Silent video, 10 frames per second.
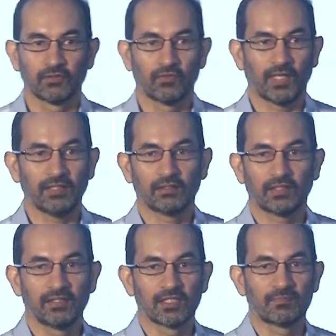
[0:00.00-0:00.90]
Right?
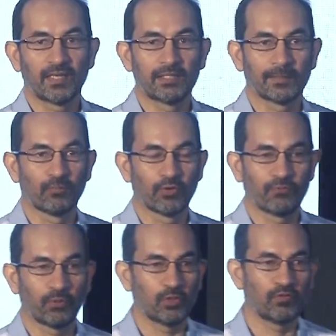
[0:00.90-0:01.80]
In this blended
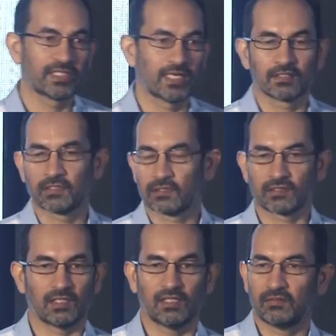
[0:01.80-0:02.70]
portfolio, which
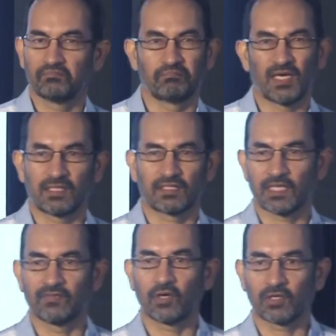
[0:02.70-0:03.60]
has part
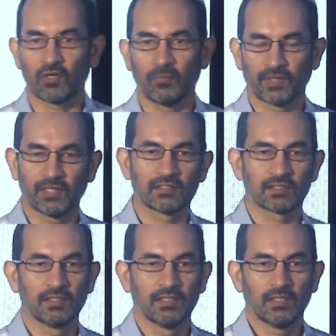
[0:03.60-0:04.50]
7 odd components,
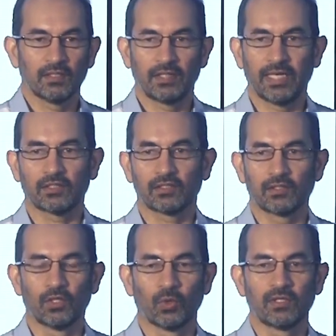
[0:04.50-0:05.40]

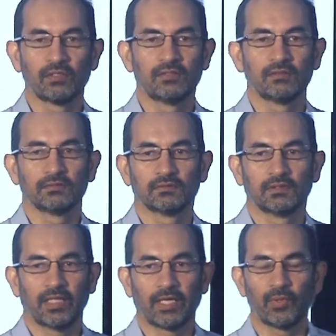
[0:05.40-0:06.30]
debt, gold,
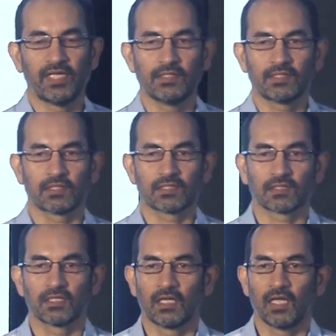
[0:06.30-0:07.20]
equities,
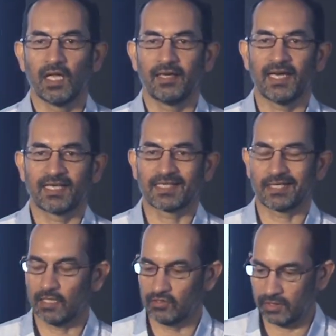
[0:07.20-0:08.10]
and NASDAQ
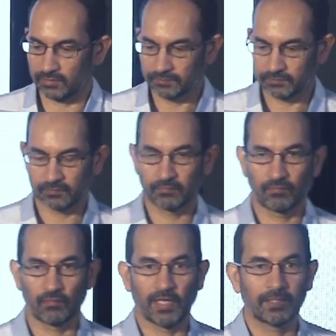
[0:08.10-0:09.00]
100,
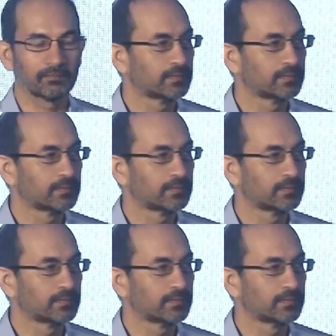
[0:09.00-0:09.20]
right?